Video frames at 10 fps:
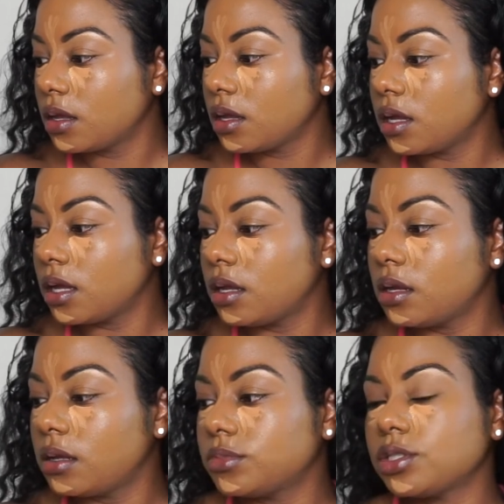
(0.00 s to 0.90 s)
And
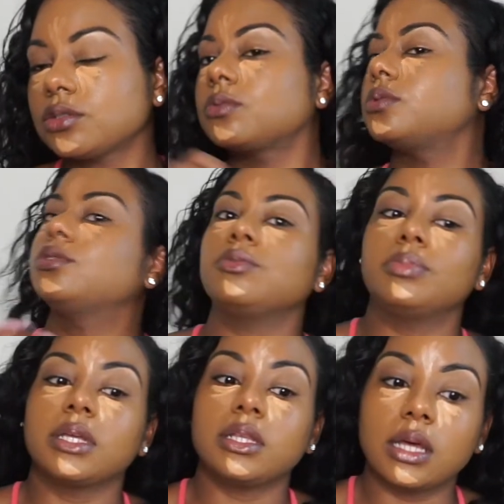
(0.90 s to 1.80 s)
I'm just going to
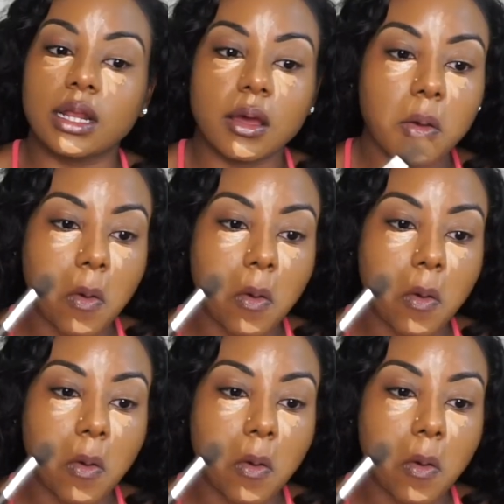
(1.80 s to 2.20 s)
blend that out.